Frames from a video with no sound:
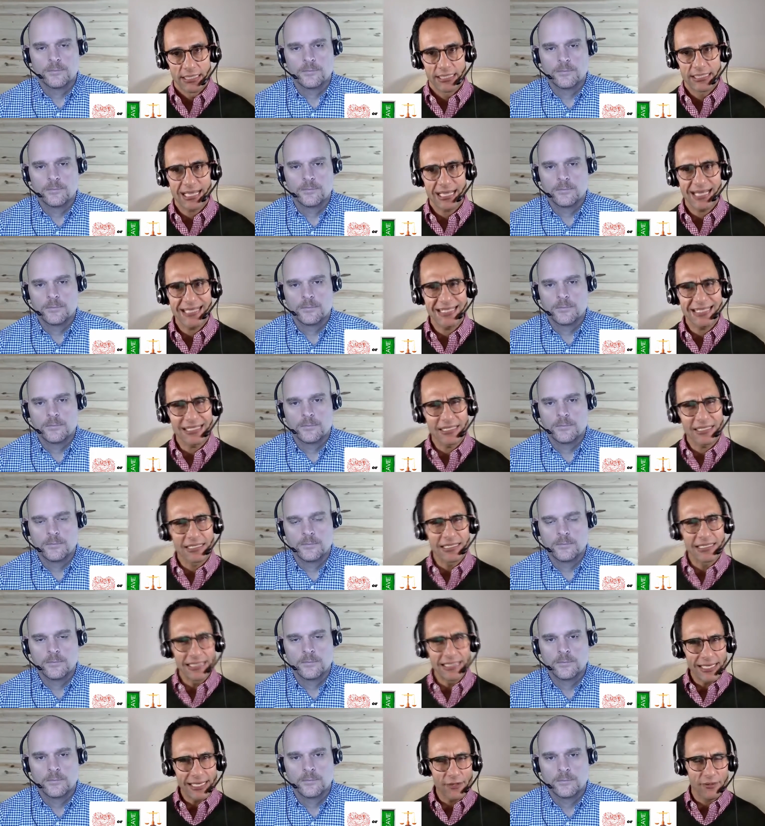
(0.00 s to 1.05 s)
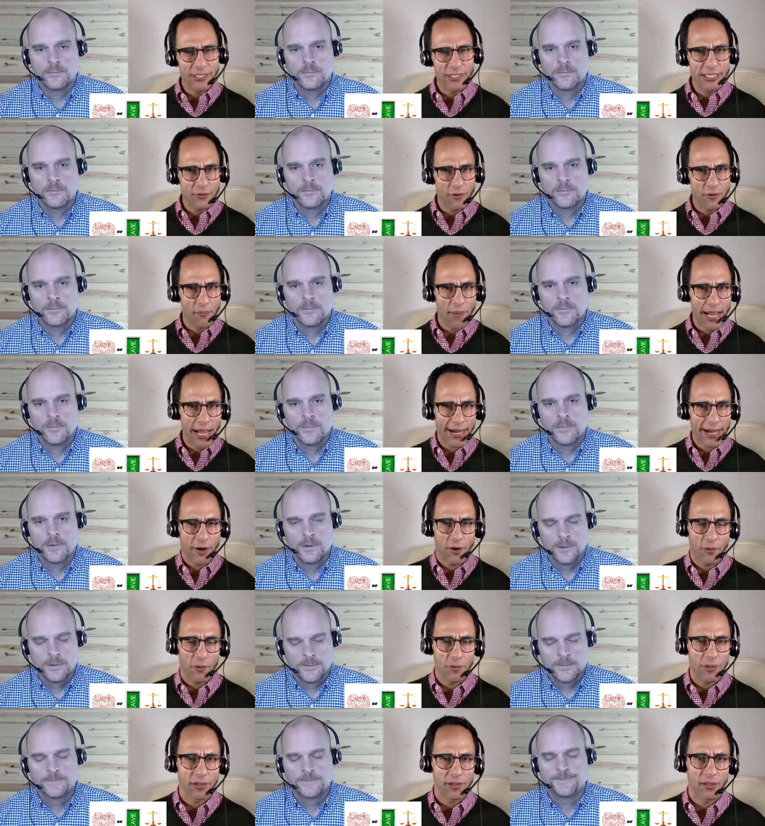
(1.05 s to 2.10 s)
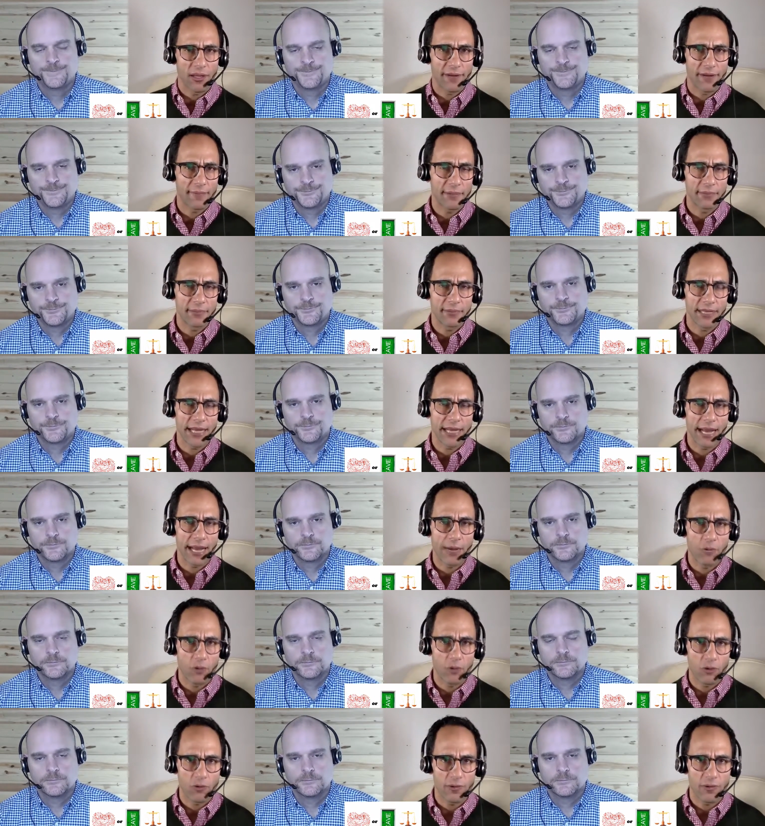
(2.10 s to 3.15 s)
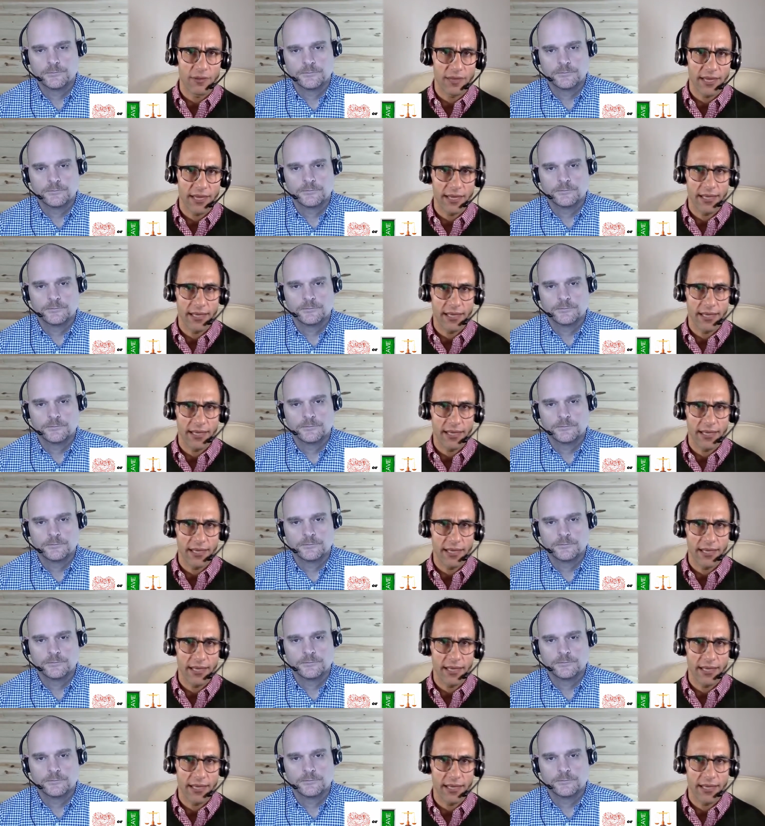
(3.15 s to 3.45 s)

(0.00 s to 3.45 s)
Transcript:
Speaker 1: This kind of near and dear to my heart with a lot of people that I work with